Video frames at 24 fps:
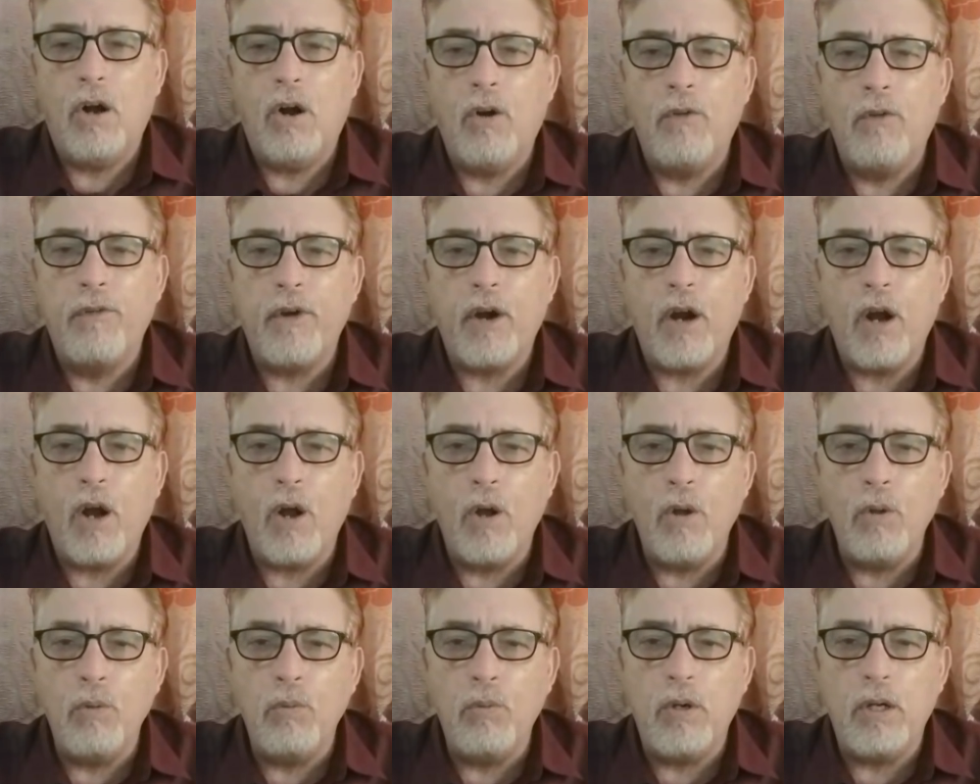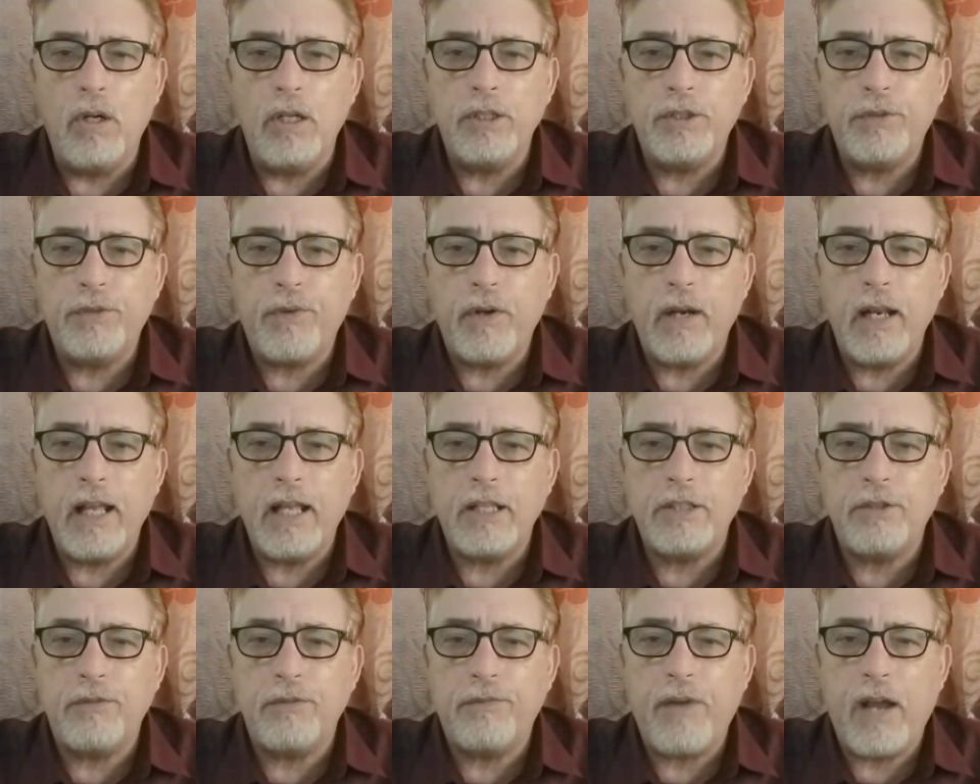over old ones for
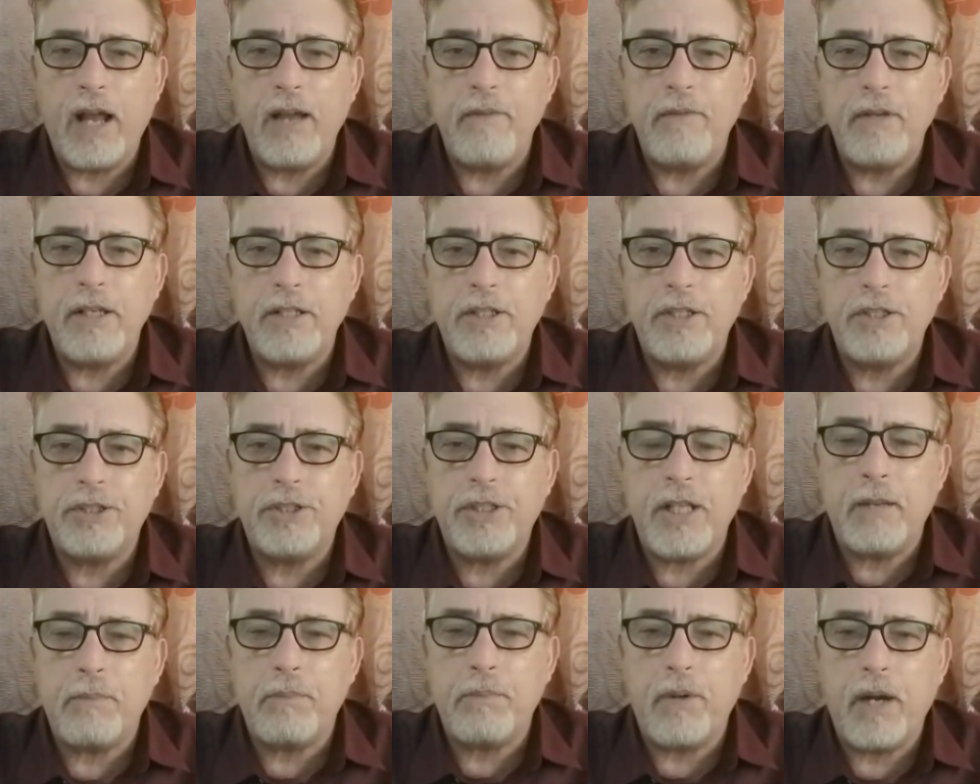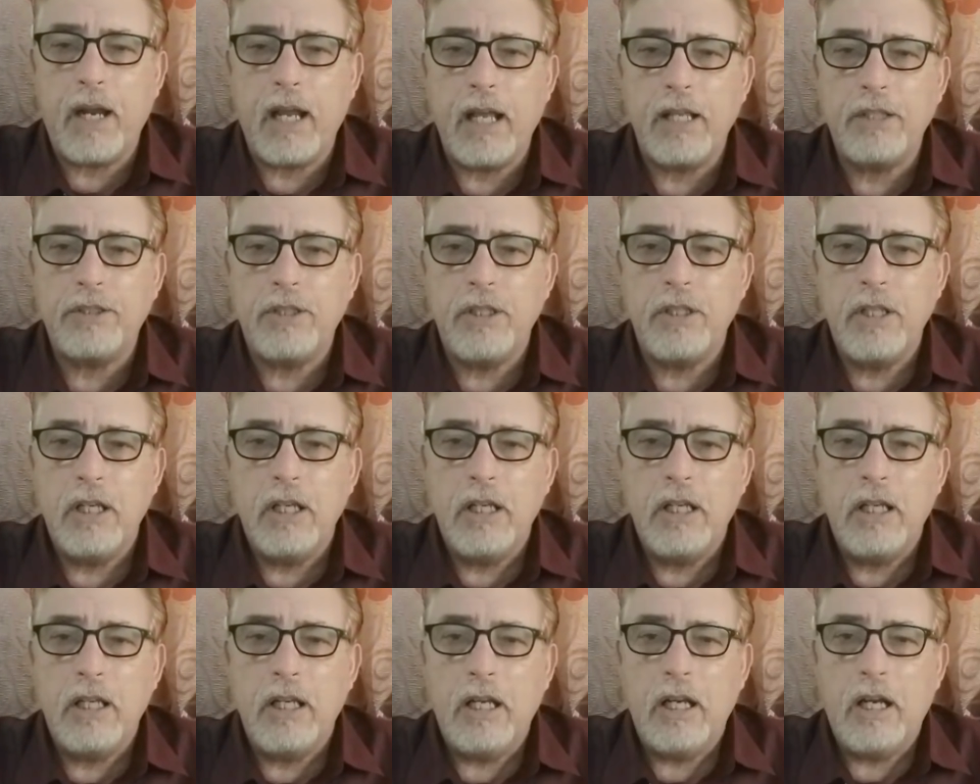less than 5 inches step rise,
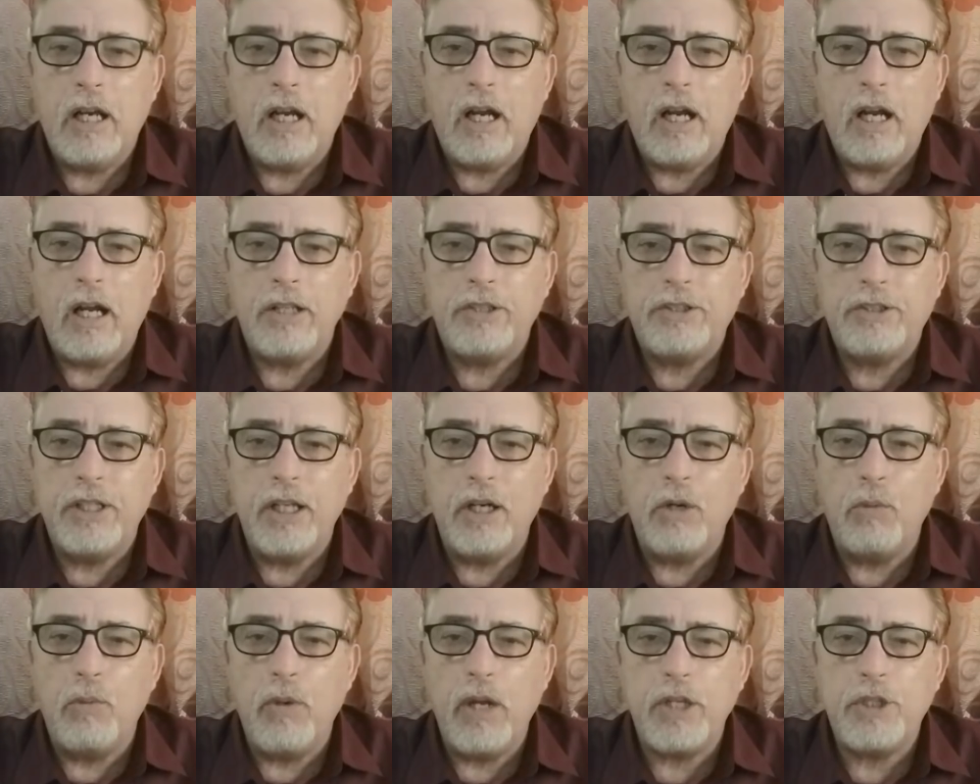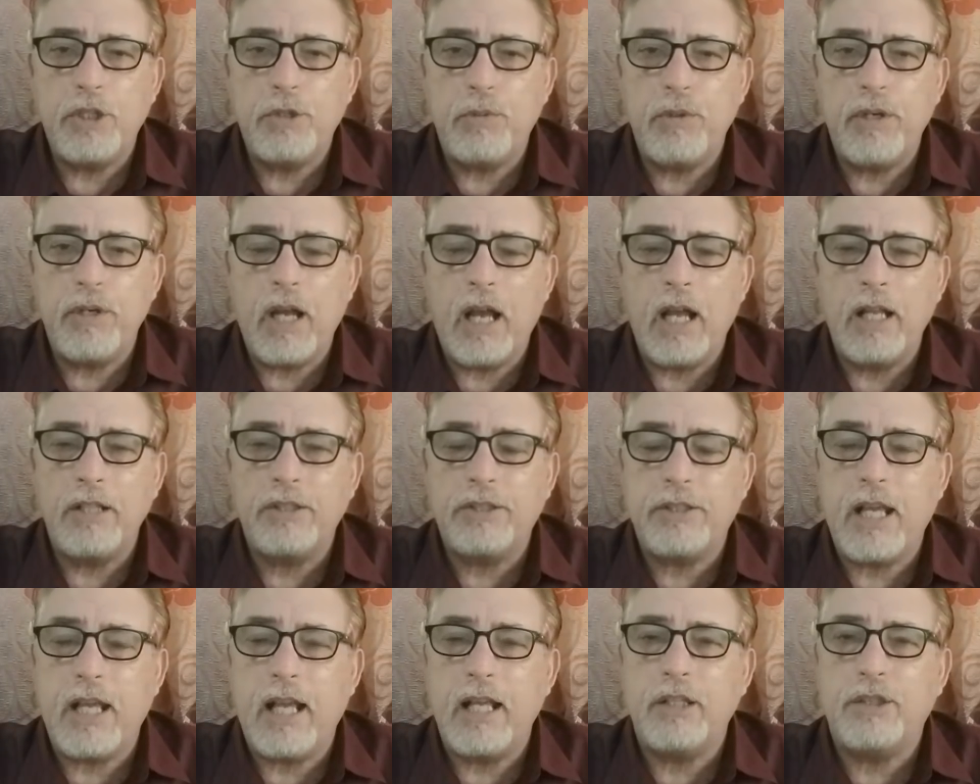still which would not
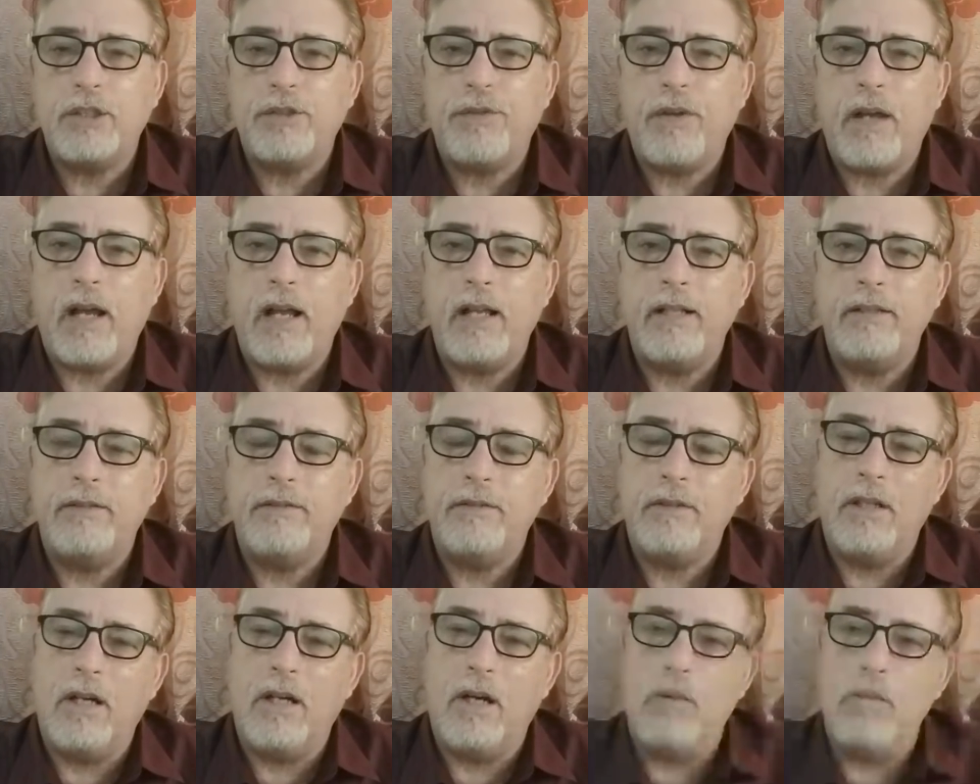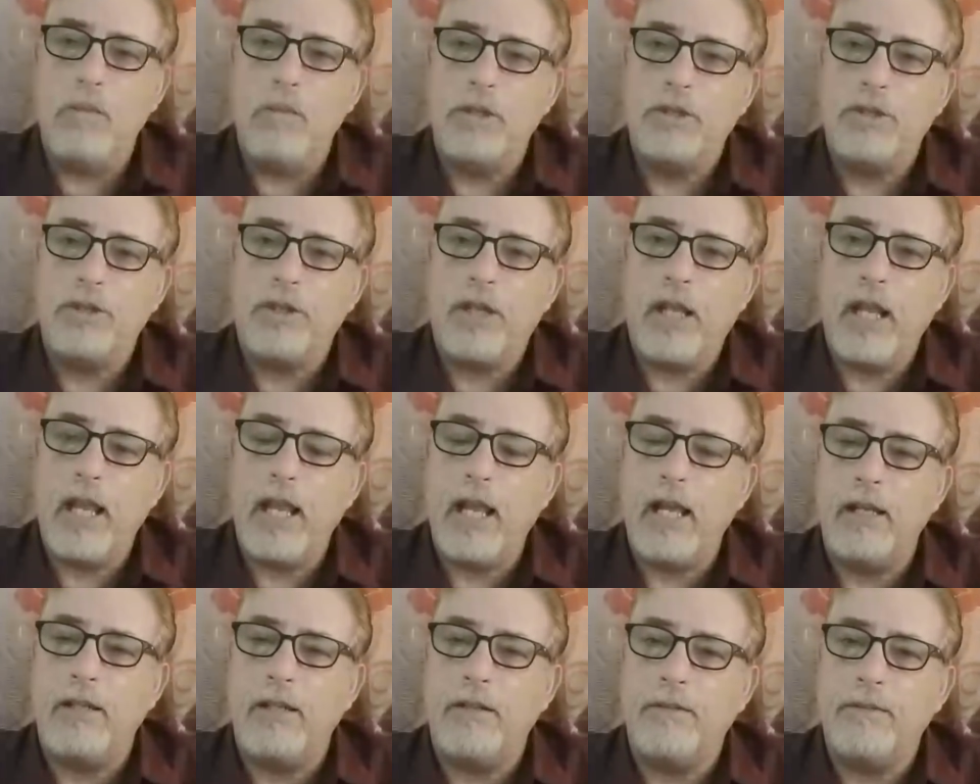satisfy. Oh, Mr.
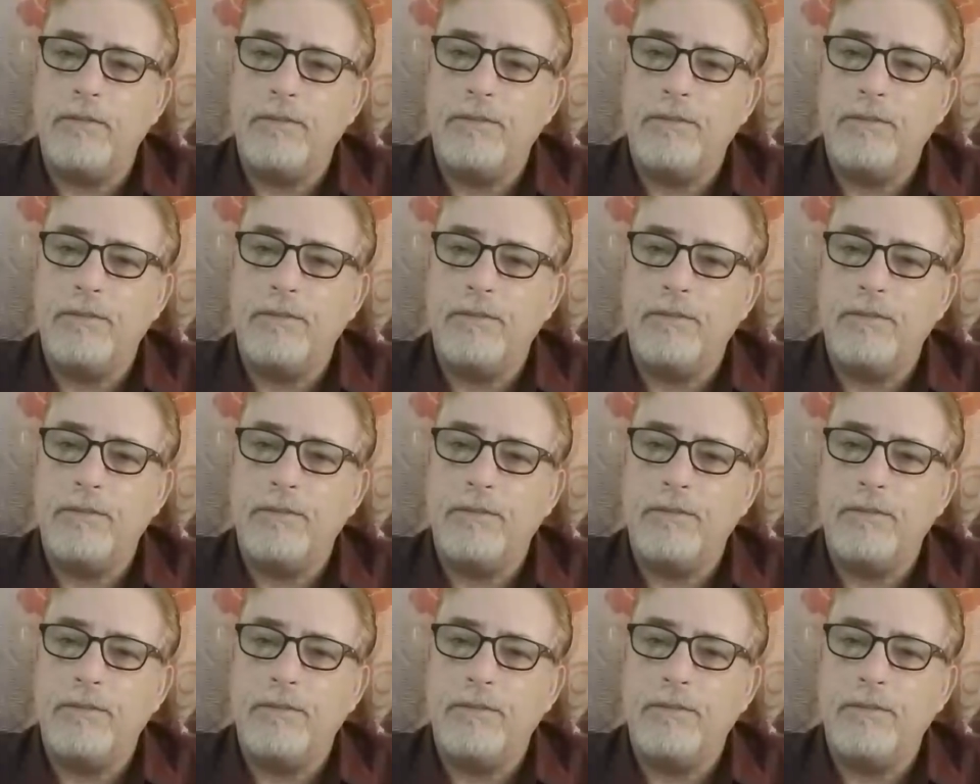Ken.